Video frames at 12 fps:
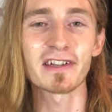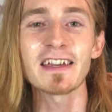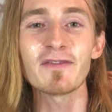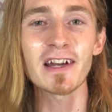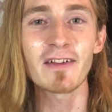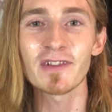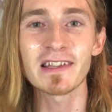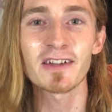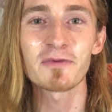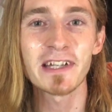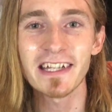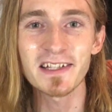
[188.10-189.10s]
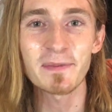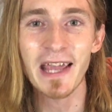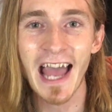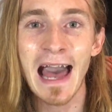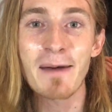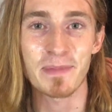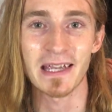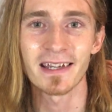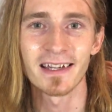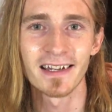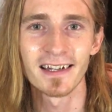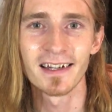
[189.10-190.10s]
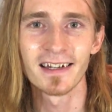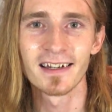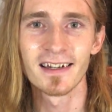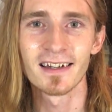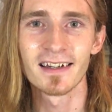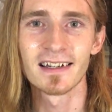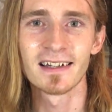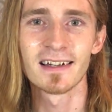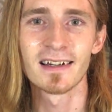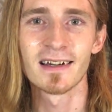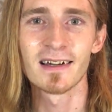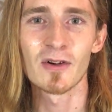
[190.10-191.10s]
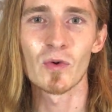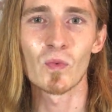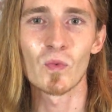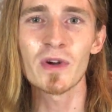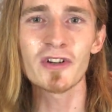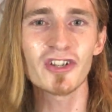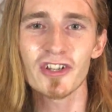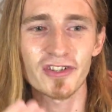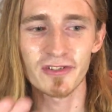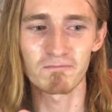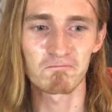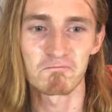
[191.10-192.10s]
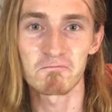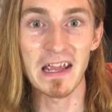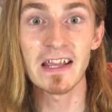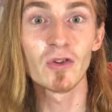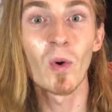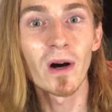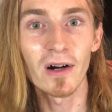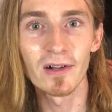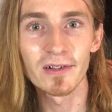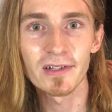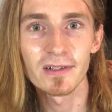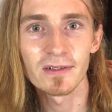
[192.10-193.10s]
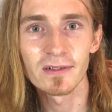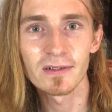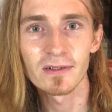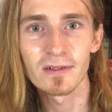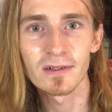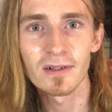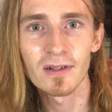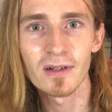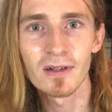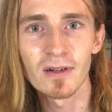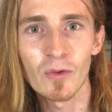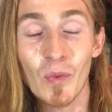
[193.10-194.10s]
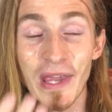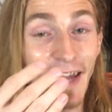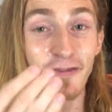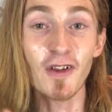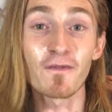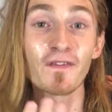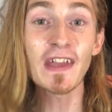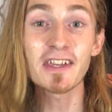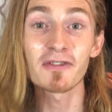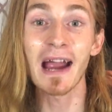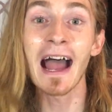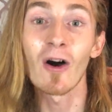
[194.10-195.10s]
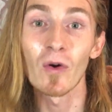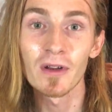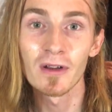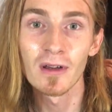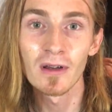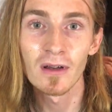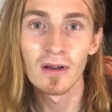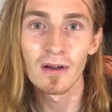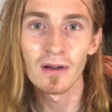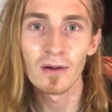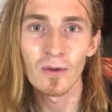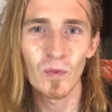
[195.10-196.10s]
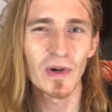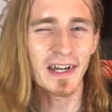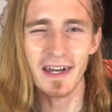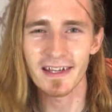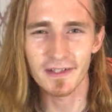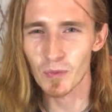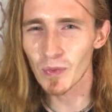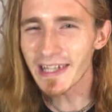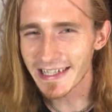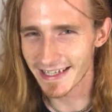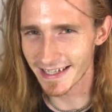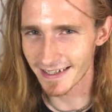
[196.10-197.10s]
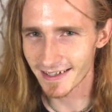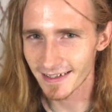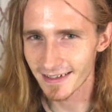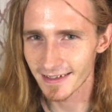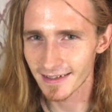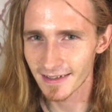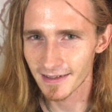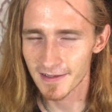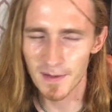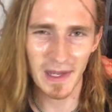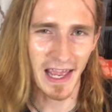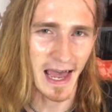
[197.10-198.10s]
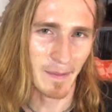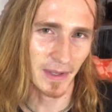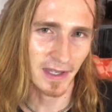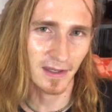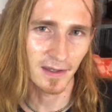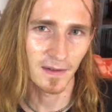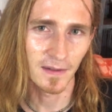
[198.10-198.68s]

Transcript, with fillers: are given everything we need to be happy. We're just in the world. We have to figure out what it is we need to be happy.